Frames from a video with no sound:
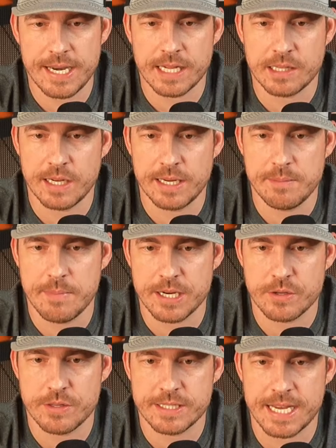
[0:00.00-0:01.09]
neckline,
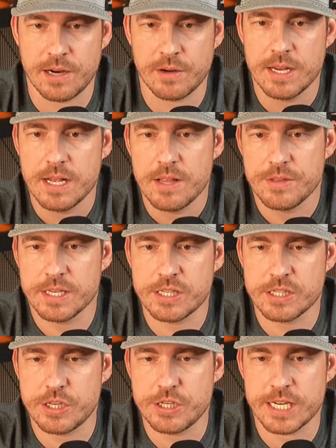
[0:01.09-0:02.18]
measure this out. This
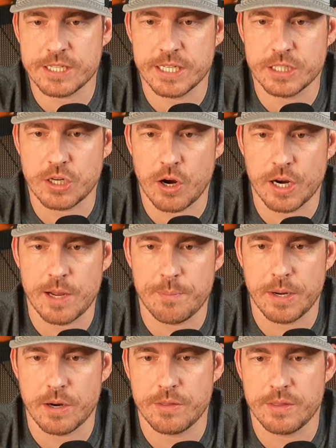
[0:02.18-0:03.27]
is suggesting a target up
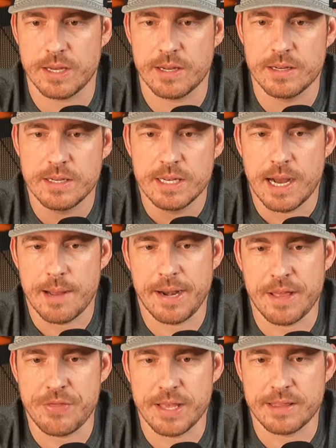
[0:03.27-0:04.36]
here in the, I mean,
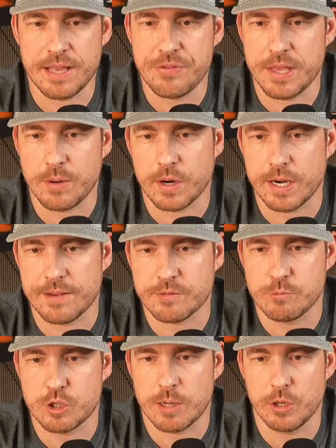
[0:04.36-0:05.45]
I think we're going to have
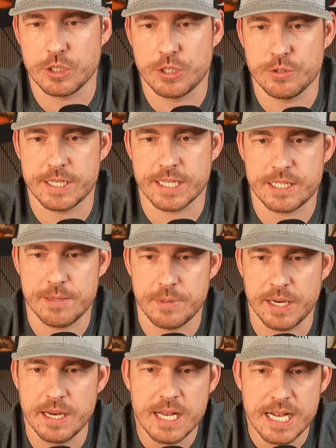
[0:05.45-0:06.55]
some trouble at 260,
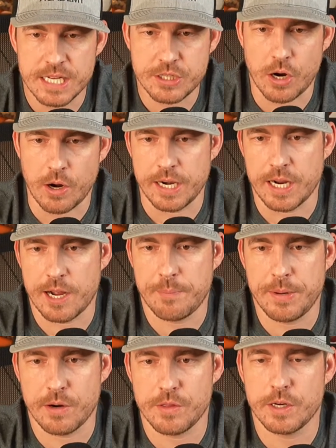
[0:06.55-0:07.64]
but it's targeting up
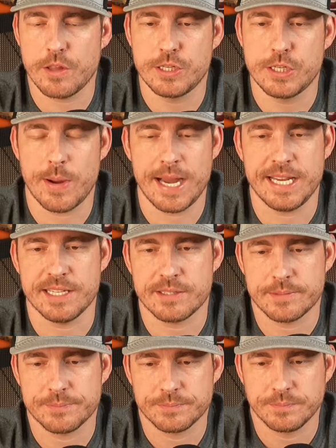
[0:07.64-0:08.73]
here in the
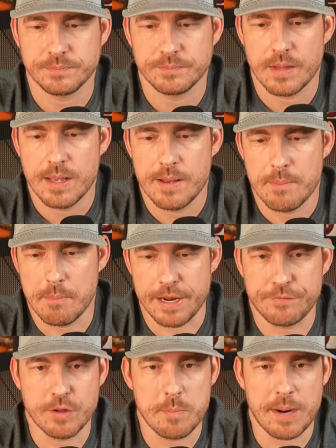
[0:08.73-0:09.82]
280s. Money flow